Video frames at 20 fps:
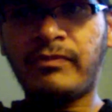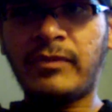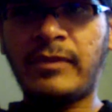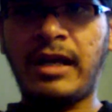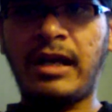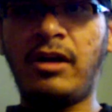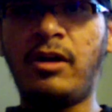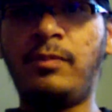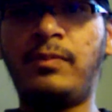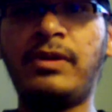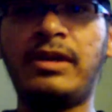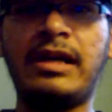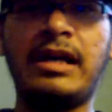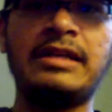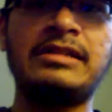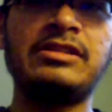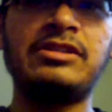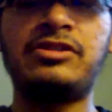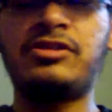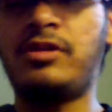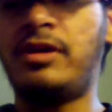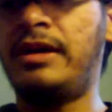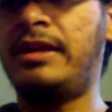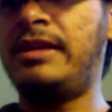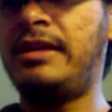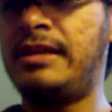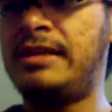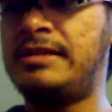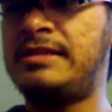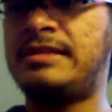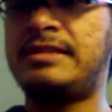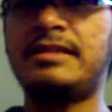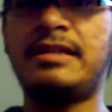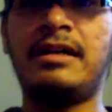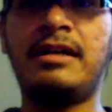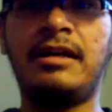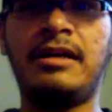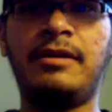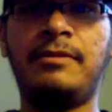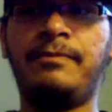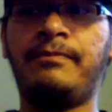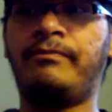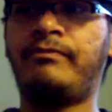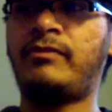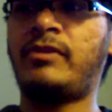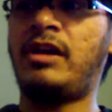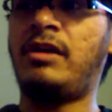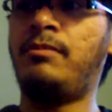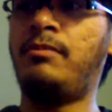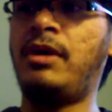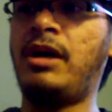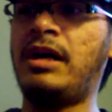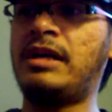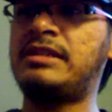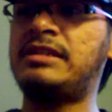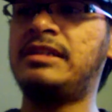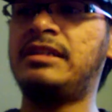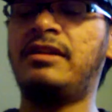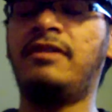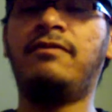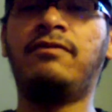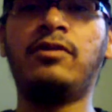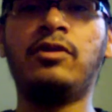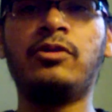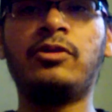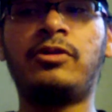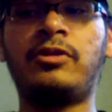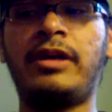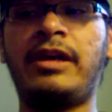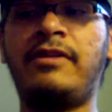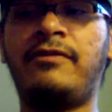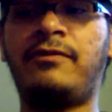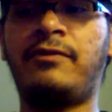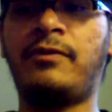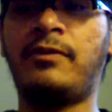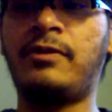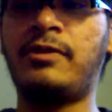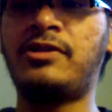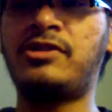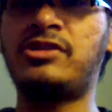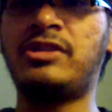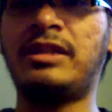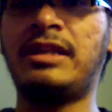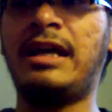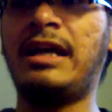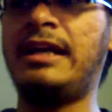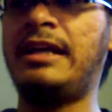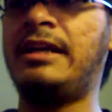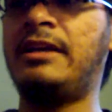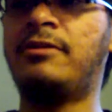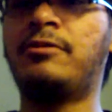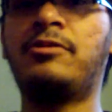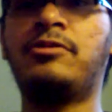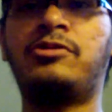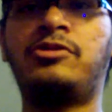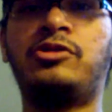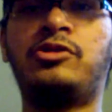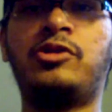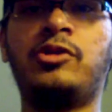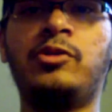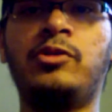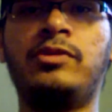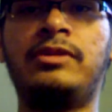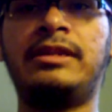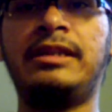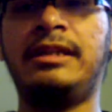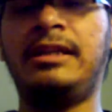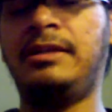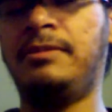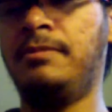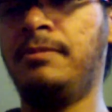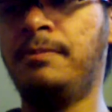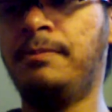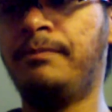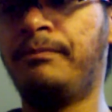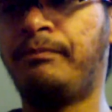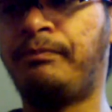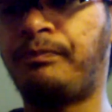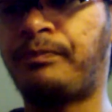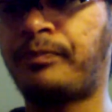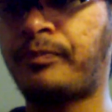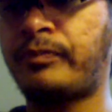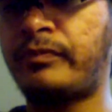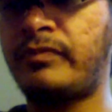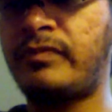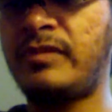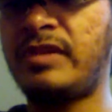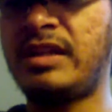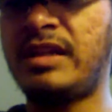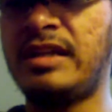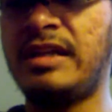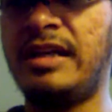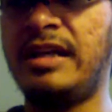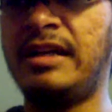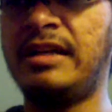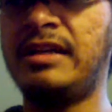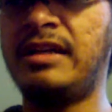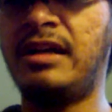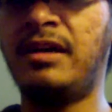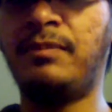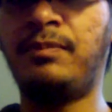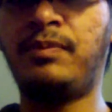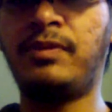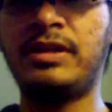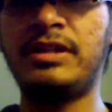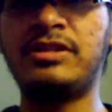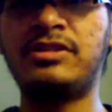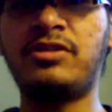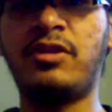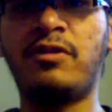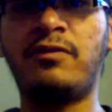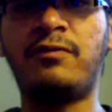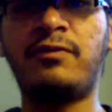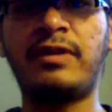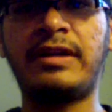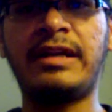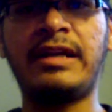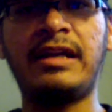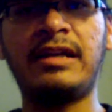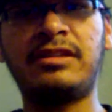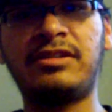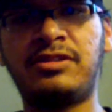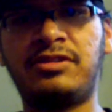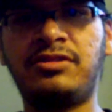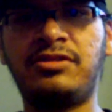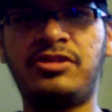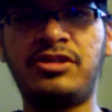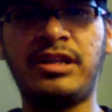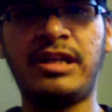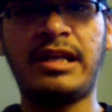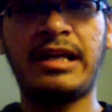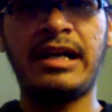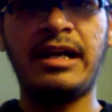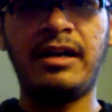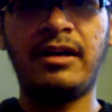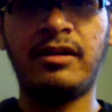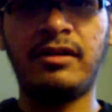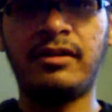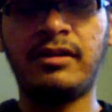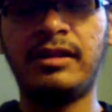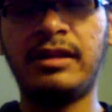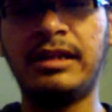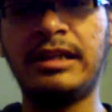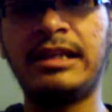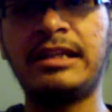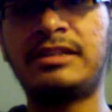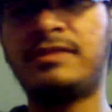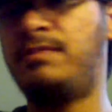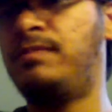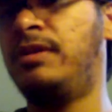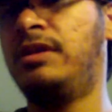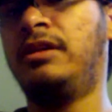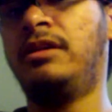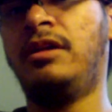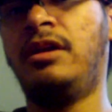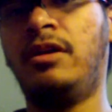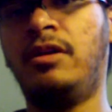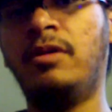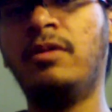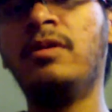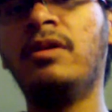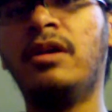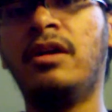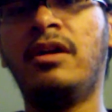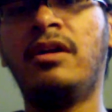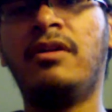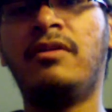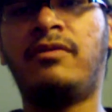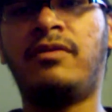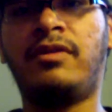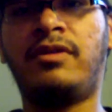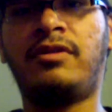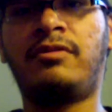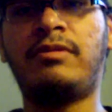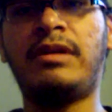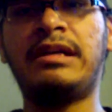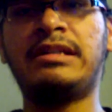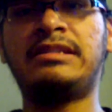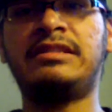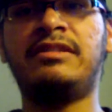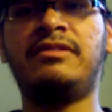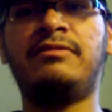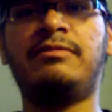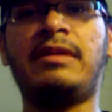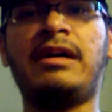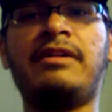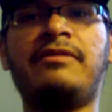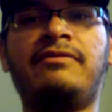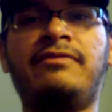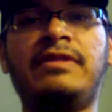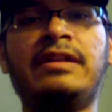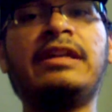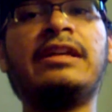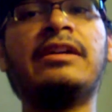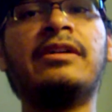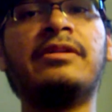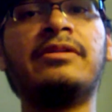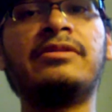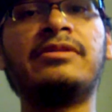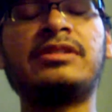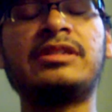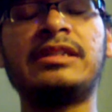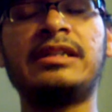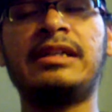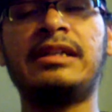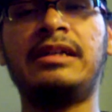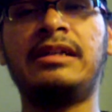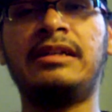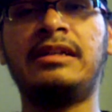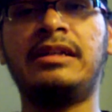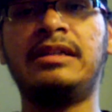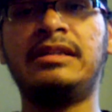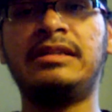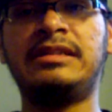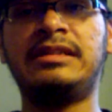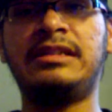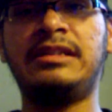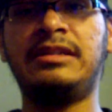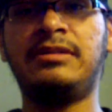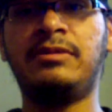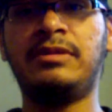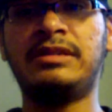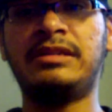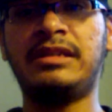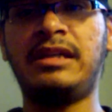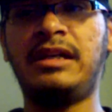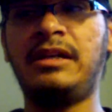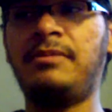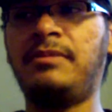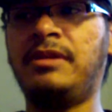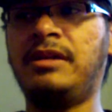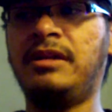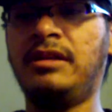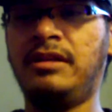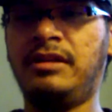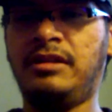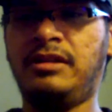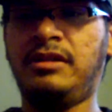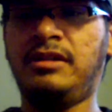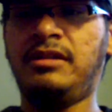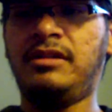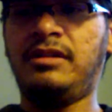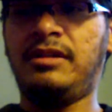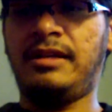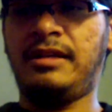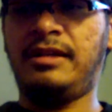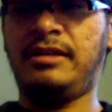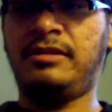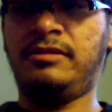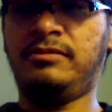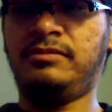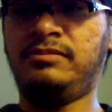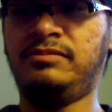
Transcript: I hope you guys enjoyed this unboxing of Loot Crate for July Heroes 2 theme. And please don't forget to check out the links below for the rest of my videos and see what's up. And